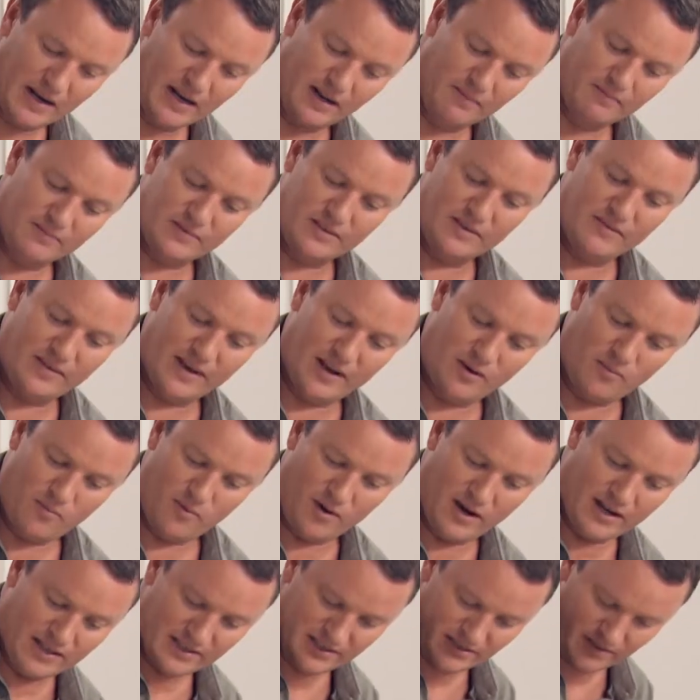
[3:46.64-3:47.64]
lumps of egg
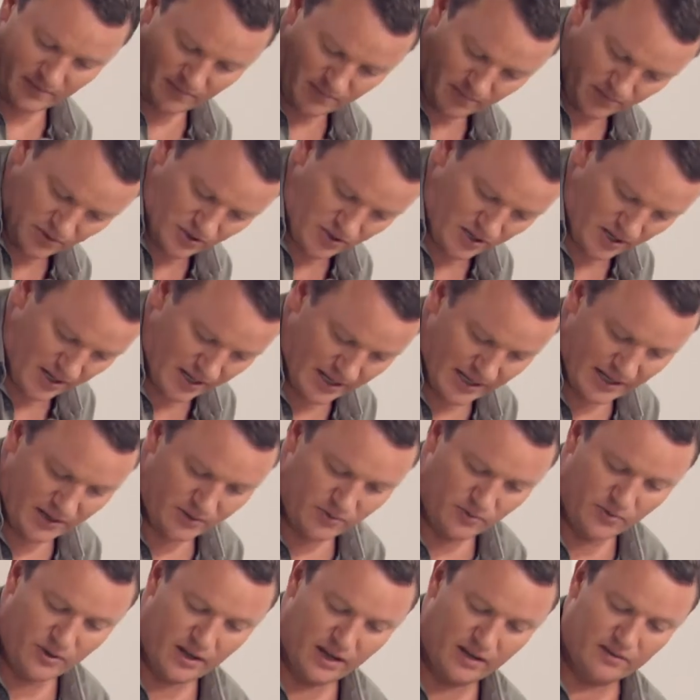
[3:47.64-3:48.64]
white, so try and get it
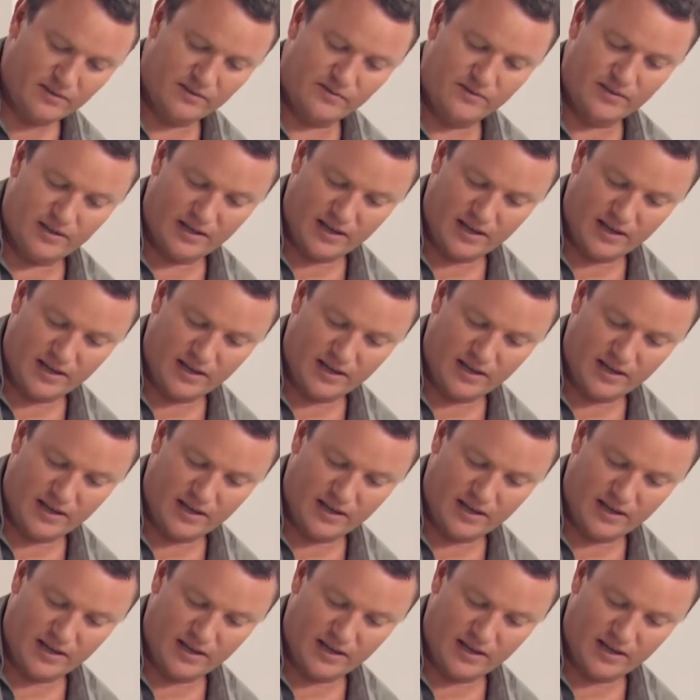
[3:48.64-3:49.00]
all out if you